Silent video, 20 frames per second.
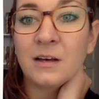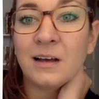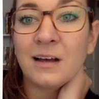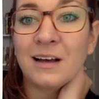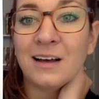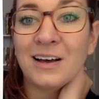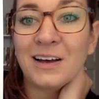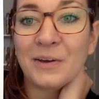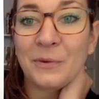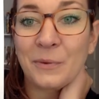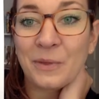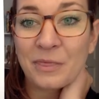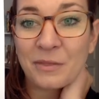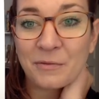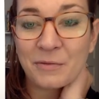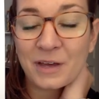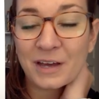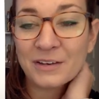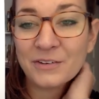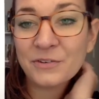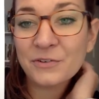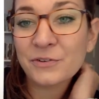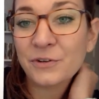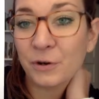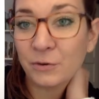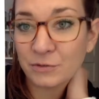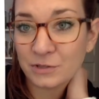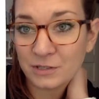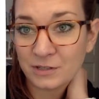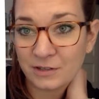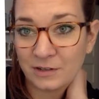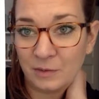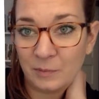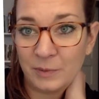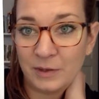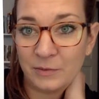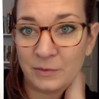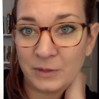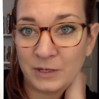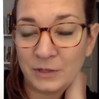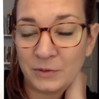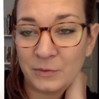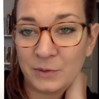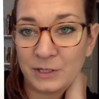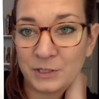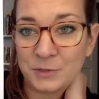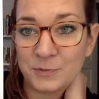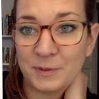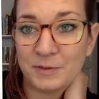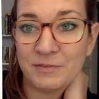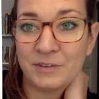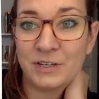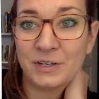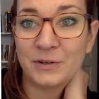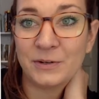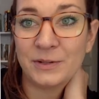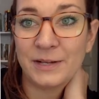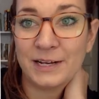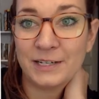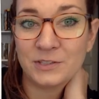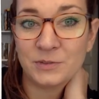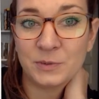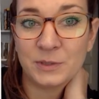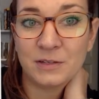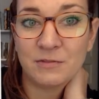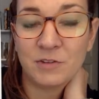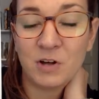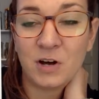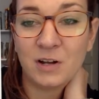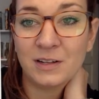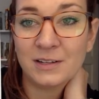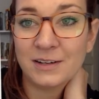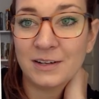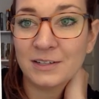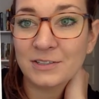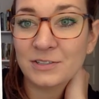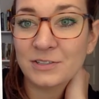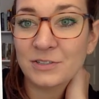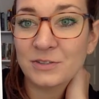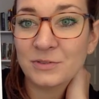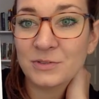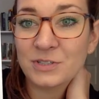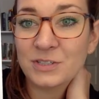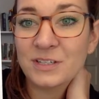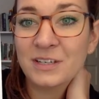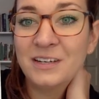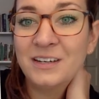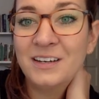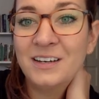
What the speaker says: I went through that in your notes a little bit when you watched my video last week of the Holocaust notes.